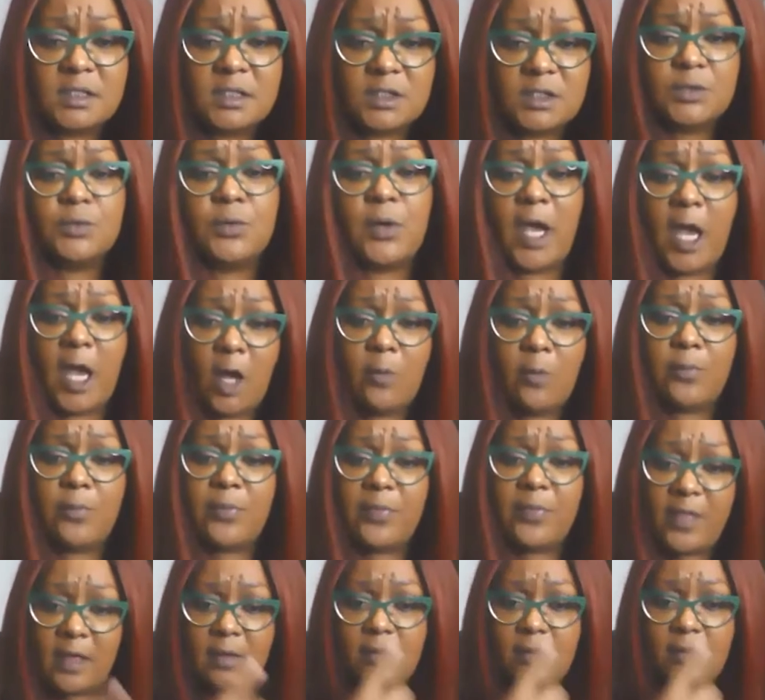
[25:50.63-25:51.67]
to
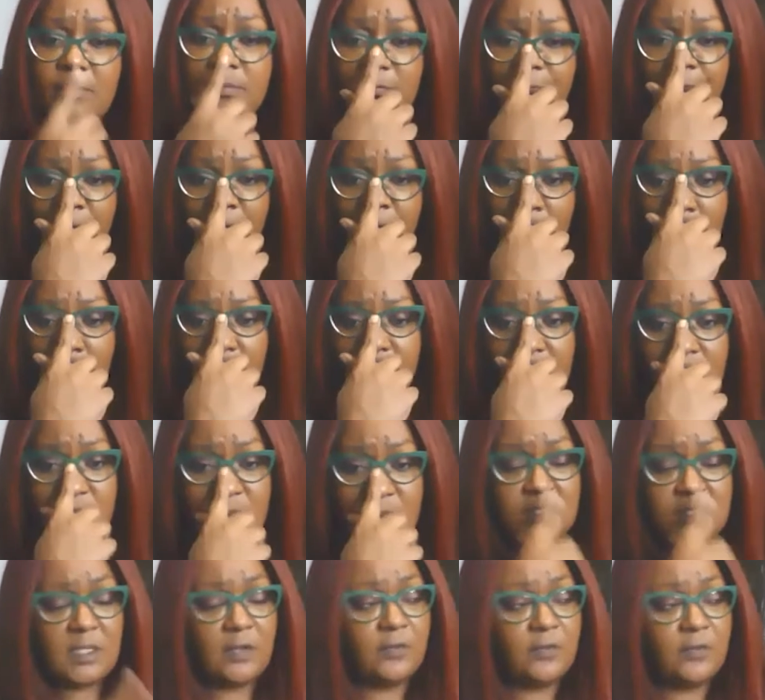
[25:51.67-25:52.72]
help them for
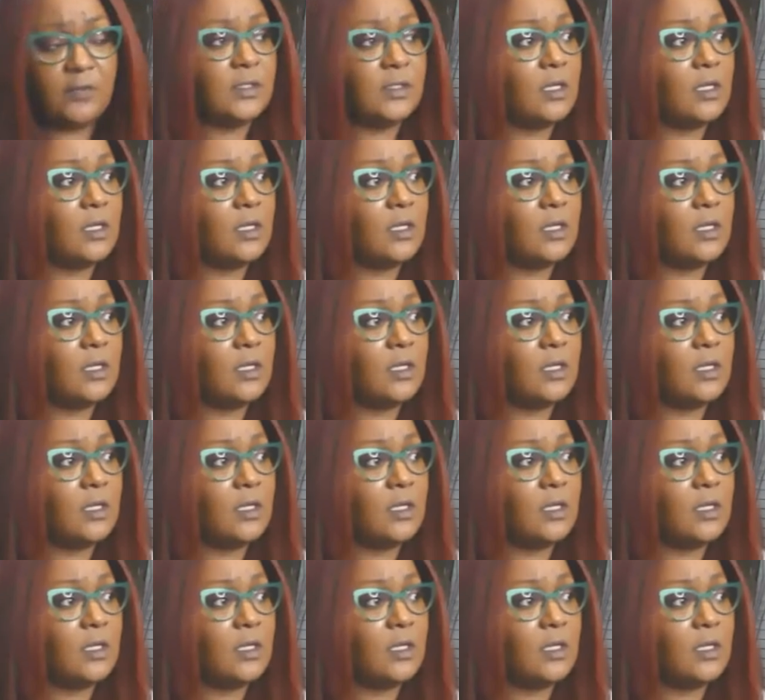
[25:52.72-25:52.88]
themselves.